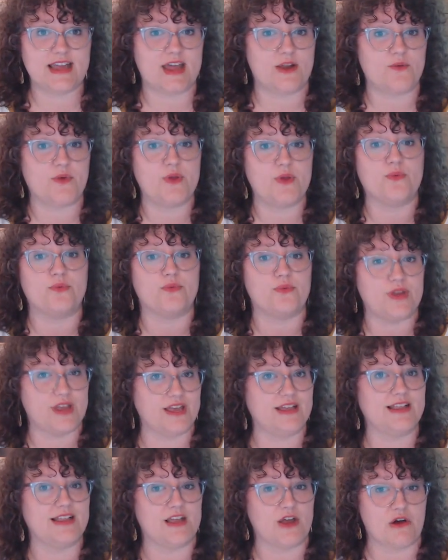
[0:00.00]
and we
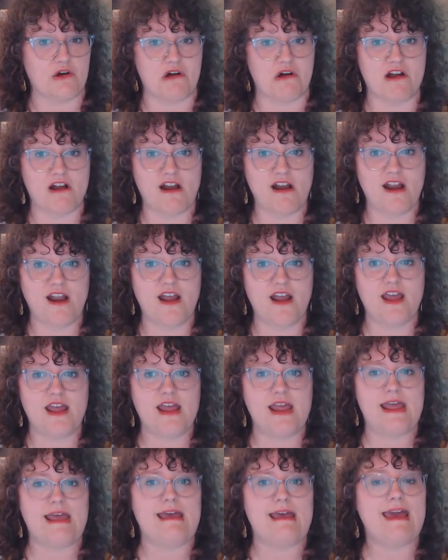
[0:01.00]
really are.
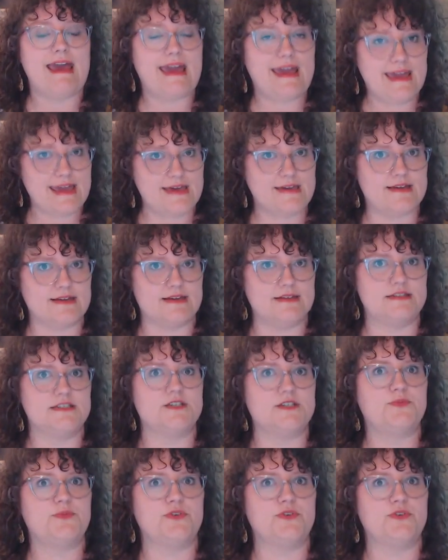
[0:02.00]
And